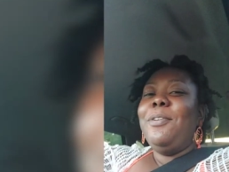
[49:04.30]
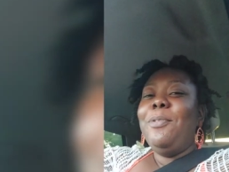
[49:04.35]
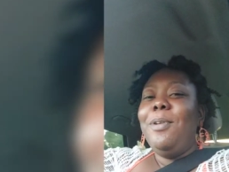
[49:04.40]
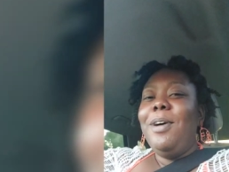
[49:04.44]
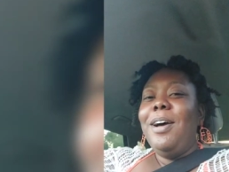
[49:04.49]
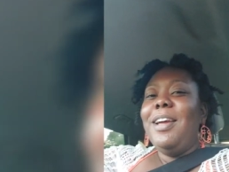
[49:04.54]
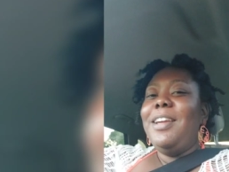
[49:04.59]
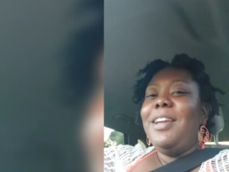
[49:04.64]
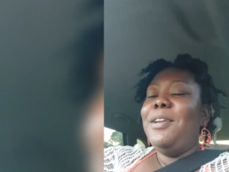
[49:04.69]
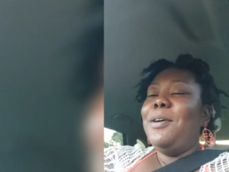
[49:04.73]

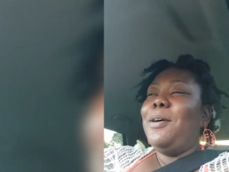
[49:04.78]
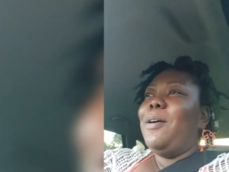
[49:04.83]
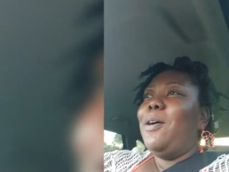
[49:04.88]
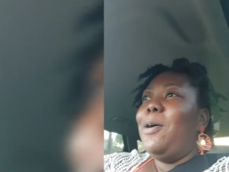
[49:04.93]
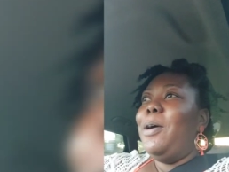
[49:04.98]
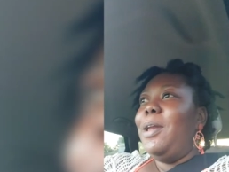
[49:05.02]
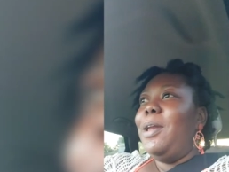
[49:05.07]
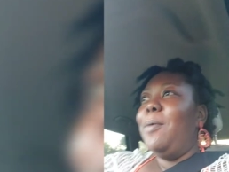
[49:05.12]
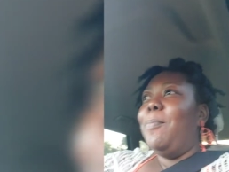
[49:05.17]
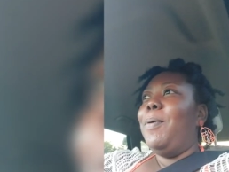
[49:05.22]
what end up,
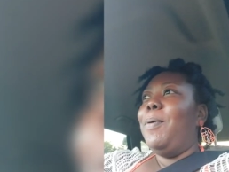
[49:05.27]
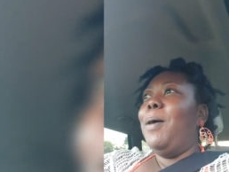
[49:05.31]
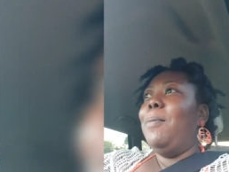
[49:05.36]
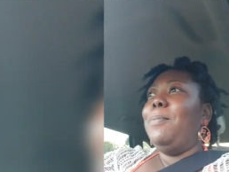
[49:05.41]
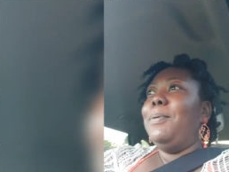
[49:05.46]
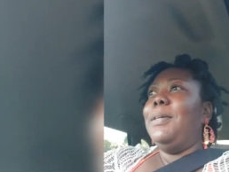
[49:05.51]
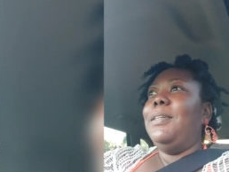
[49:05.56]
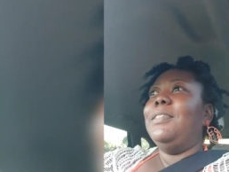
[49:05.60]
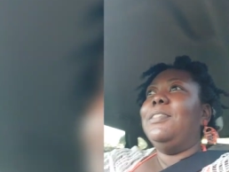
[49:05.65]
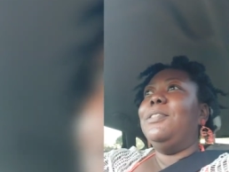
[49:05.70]
end up
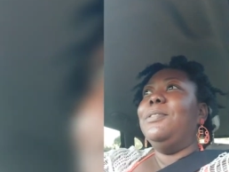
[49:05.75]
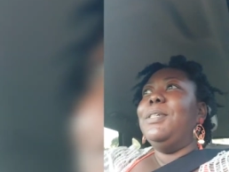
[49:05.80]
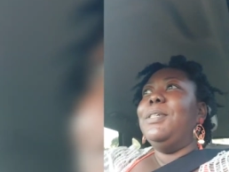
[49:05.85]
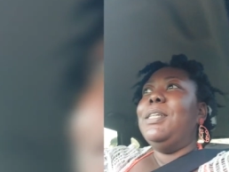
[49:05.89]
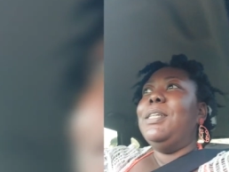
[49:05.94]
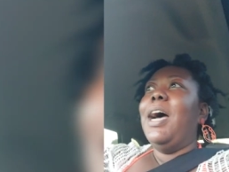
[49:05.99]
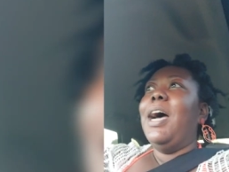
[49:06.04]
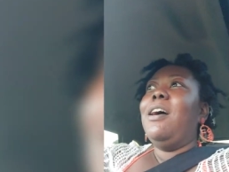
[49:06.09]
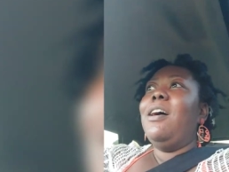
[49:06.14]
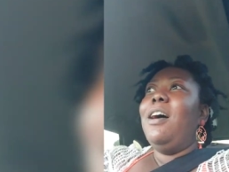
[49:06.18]
happening? So
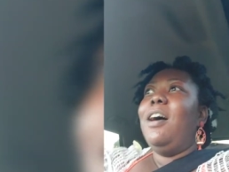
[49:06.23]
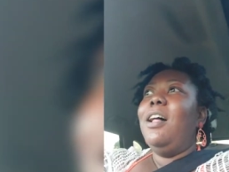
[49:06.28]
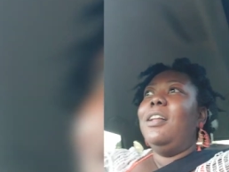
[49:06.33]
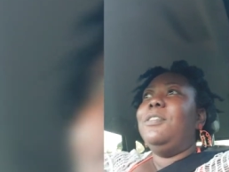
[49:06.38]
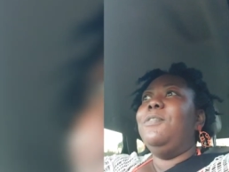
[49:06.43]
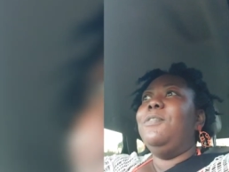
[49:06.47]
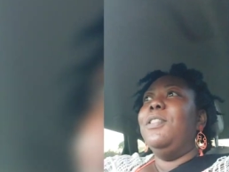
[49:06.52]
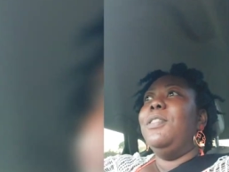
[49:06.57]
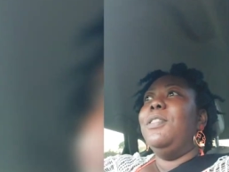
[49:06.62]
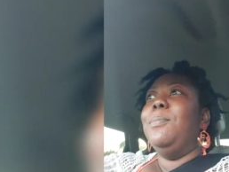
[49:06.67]
I
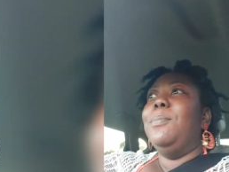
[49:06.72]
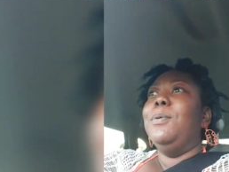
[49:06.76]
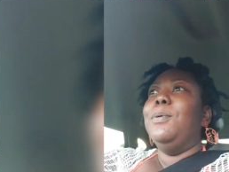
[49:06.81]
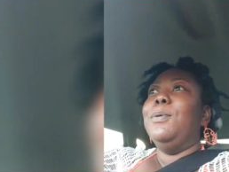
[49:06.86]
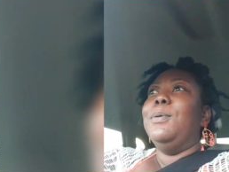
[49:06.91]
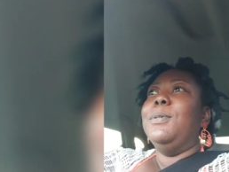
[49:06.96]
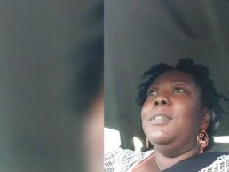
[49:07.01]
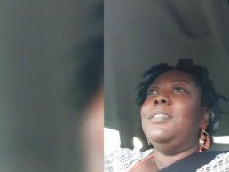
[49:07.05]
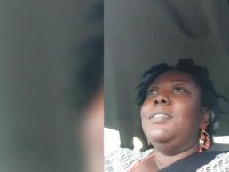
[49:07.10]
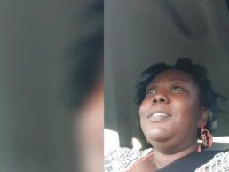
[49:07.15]
called for the
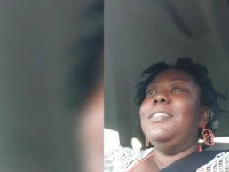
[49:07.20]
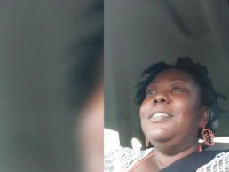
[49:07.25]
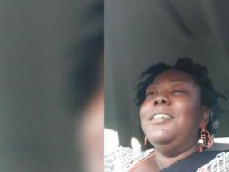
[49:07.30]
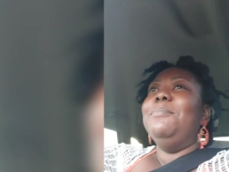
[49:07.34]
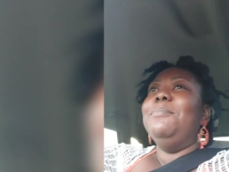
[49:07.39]
boat.